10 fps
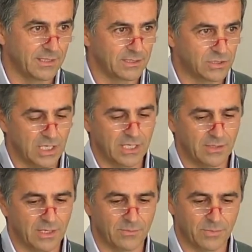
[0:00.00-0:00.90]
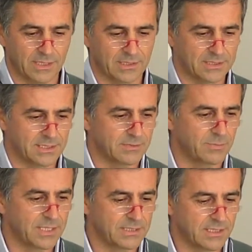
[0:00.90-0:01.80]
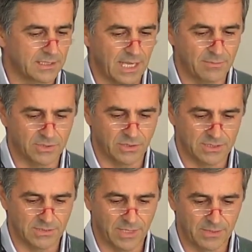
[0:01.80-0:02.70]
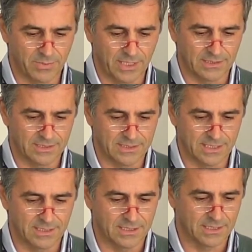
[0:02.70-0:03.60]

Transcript: Generally our practice is based in Cape Town as a main practice, and